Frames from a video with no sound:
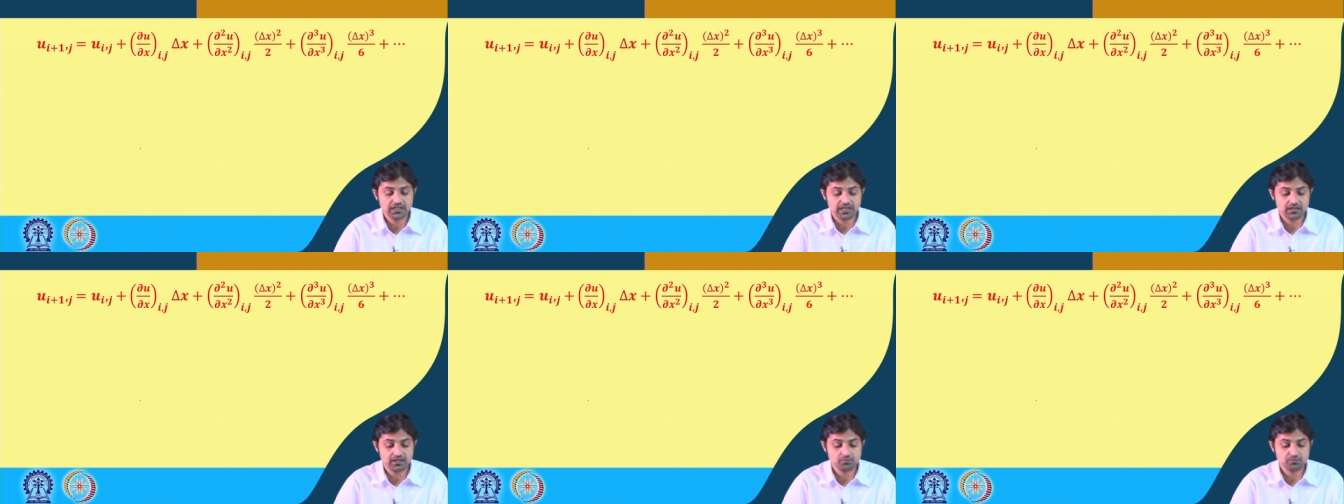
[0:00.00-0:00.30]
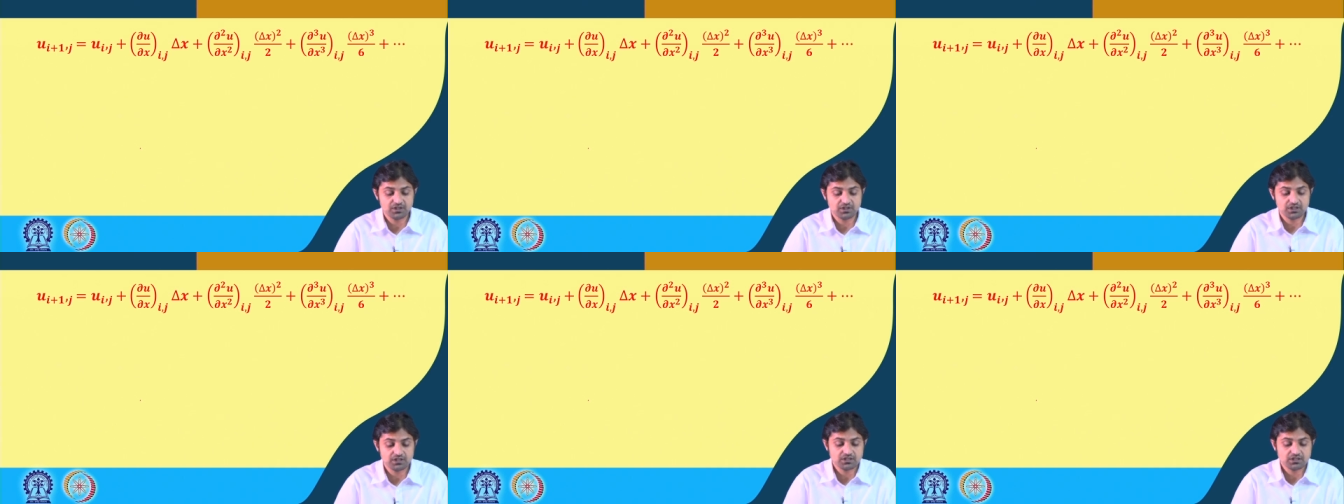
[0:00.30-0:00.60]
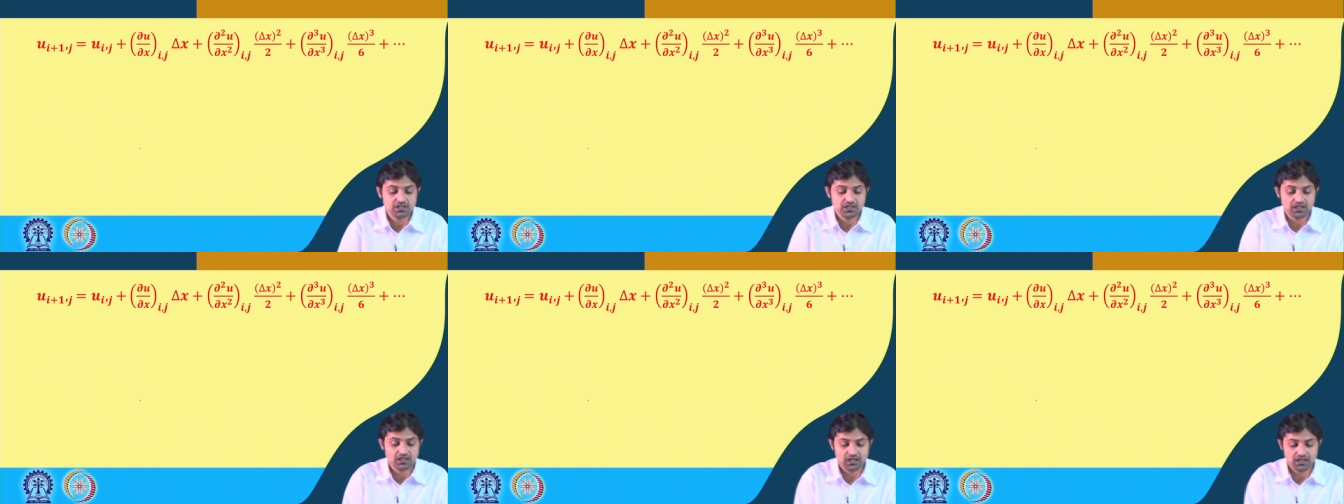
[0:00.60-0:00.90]
can be
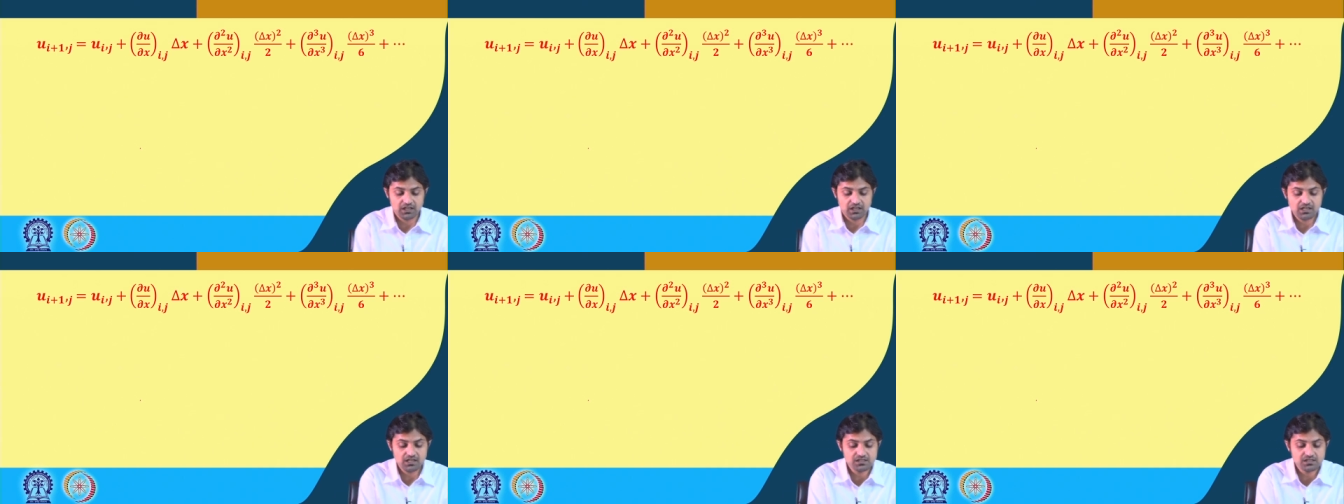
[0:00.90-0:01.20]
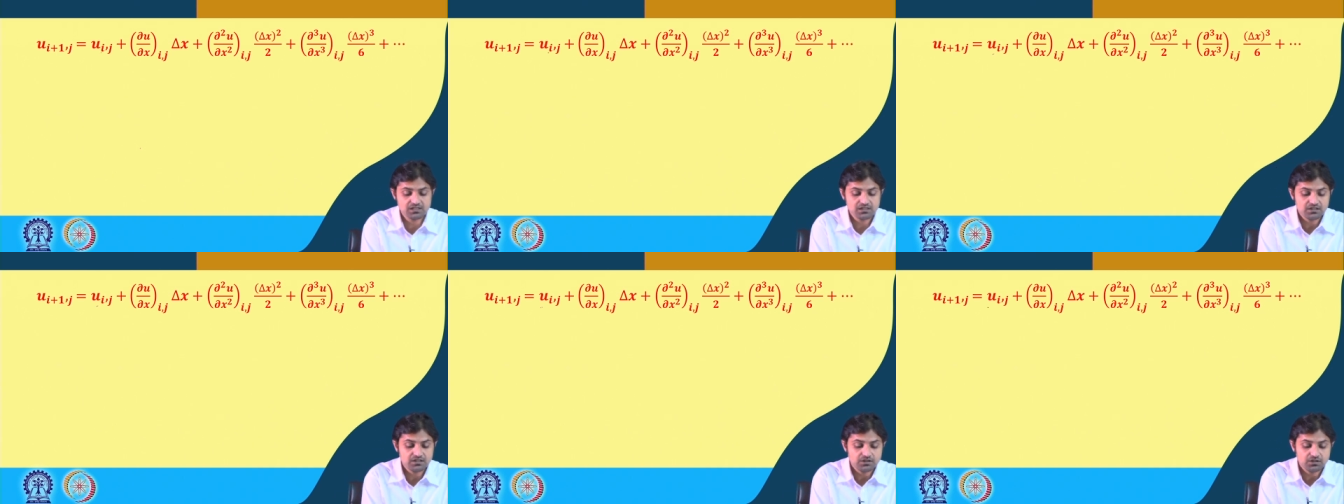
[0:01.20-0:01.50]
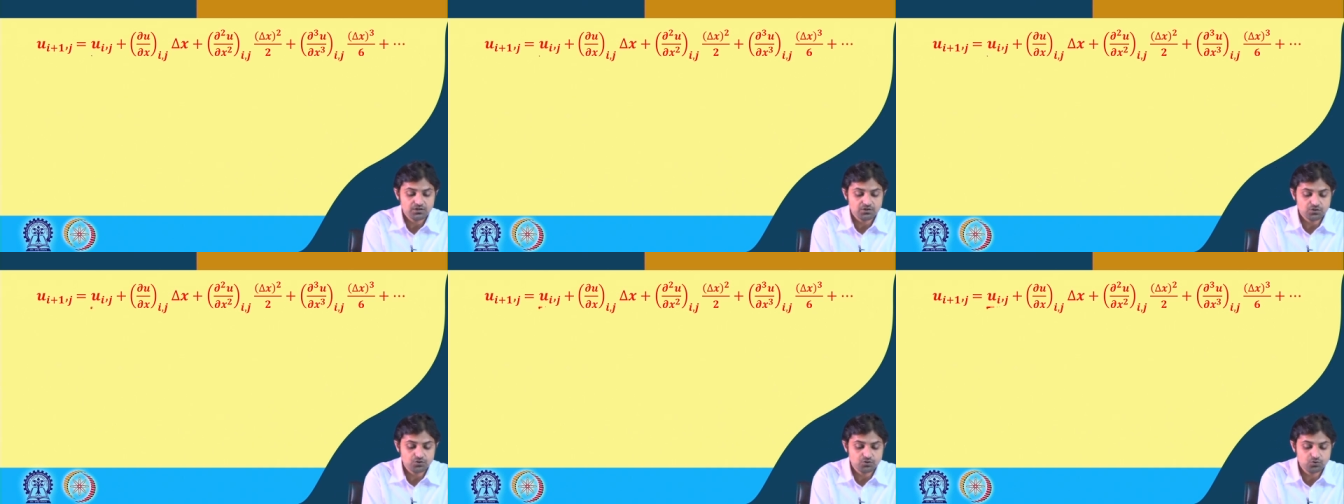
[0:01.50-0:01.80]
written as
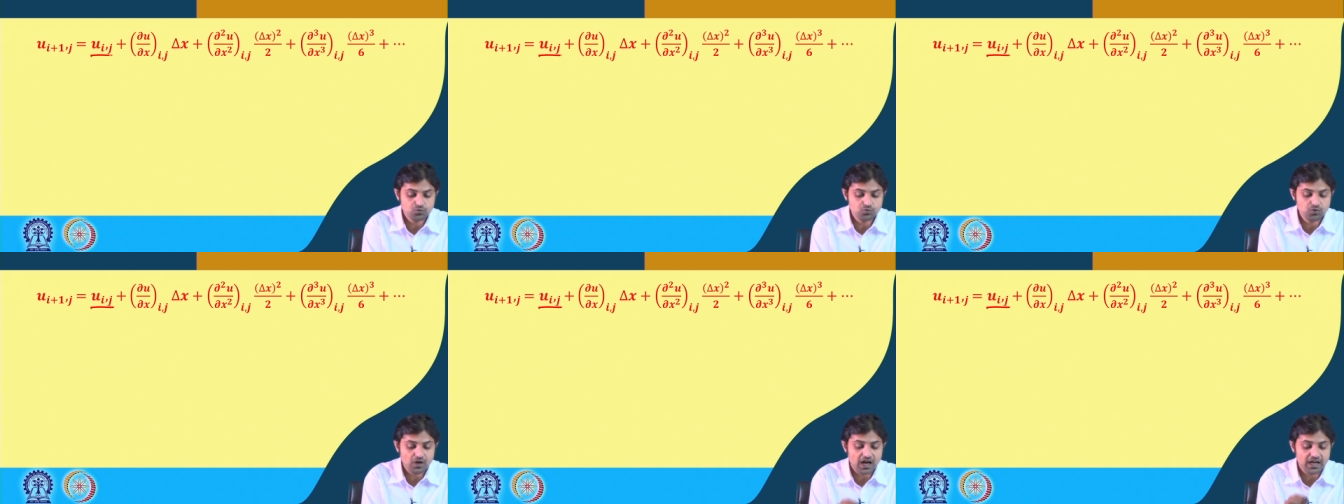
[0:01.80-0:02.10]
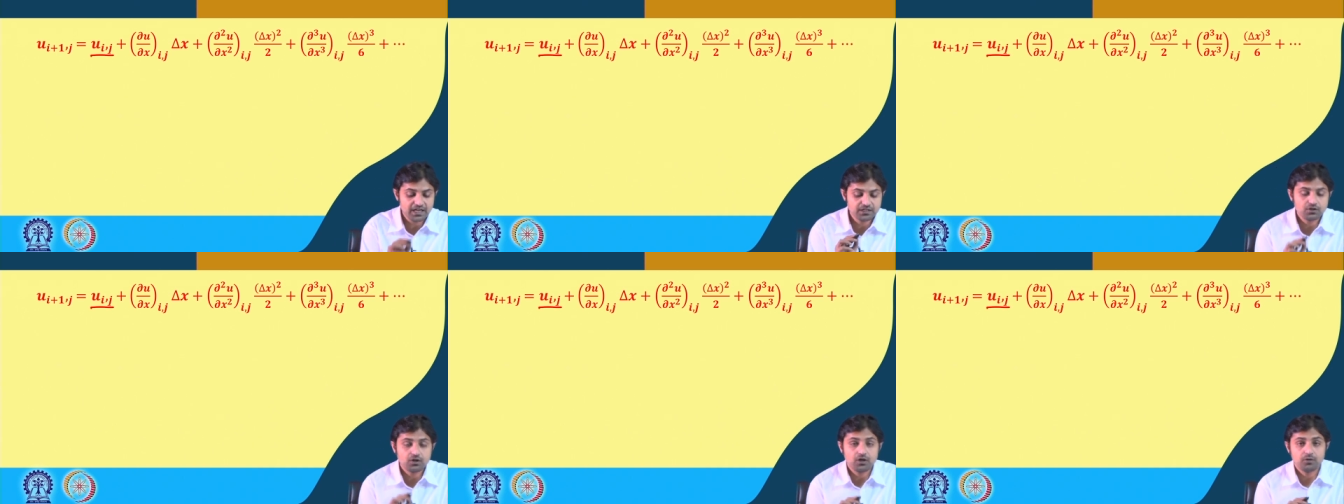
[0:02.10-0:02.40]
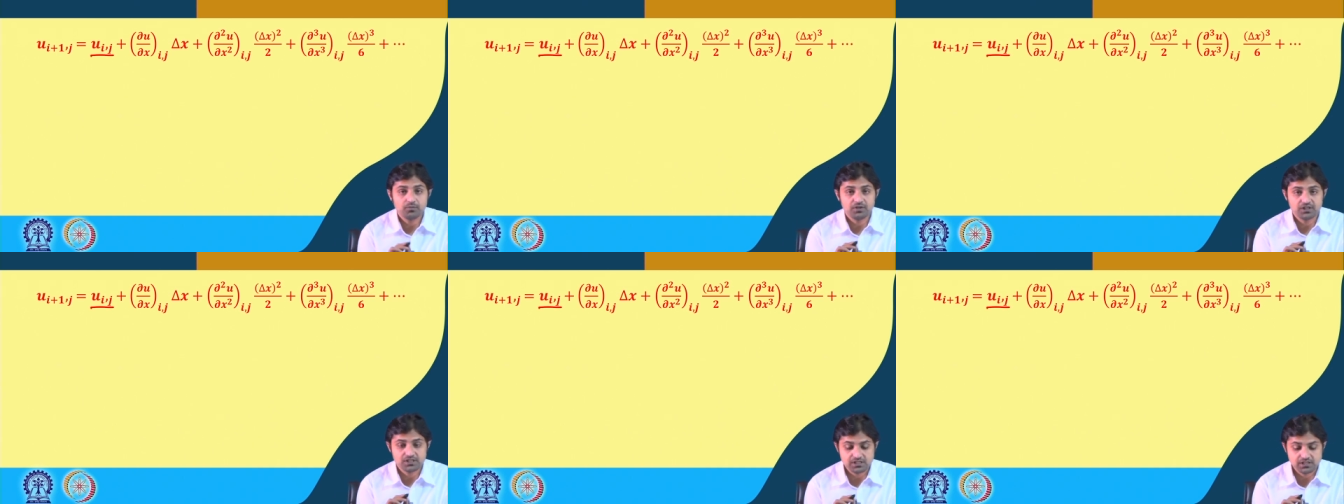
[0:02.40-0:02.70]
ui
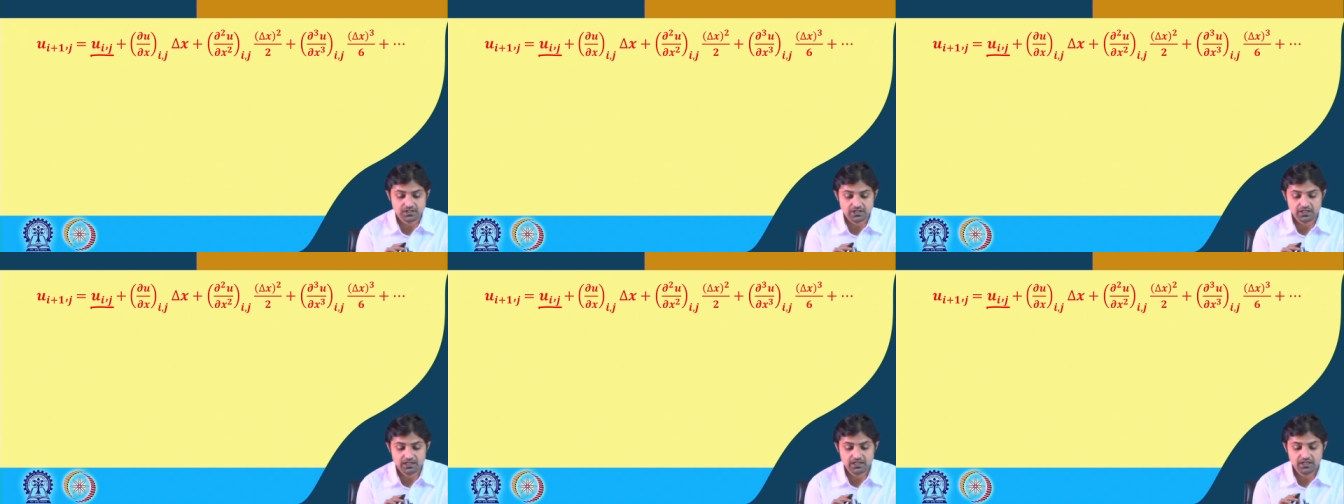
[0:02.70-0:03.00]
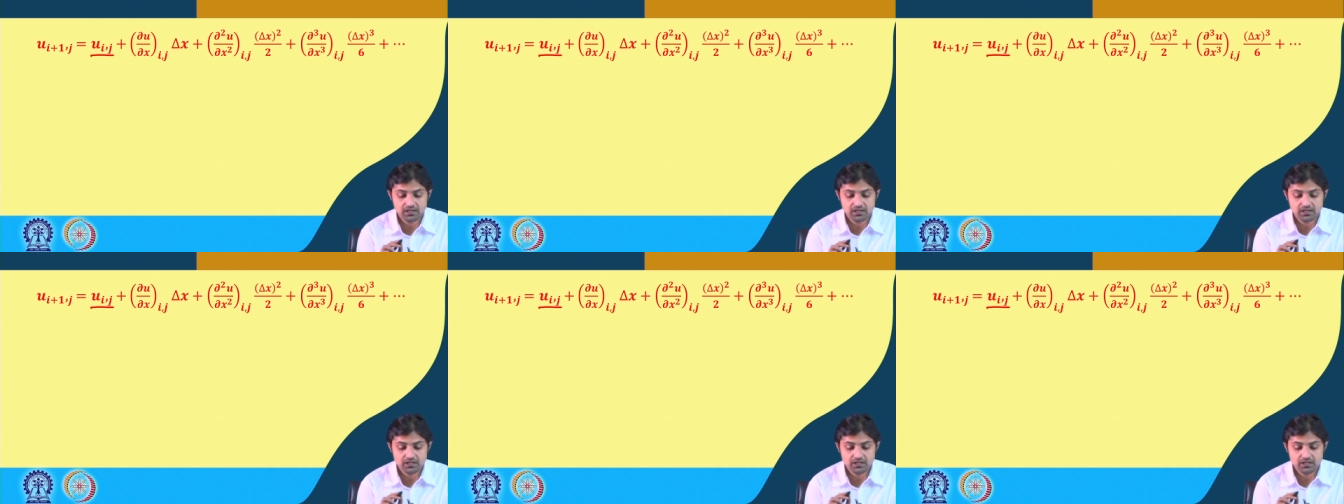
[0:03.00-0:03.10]
comma j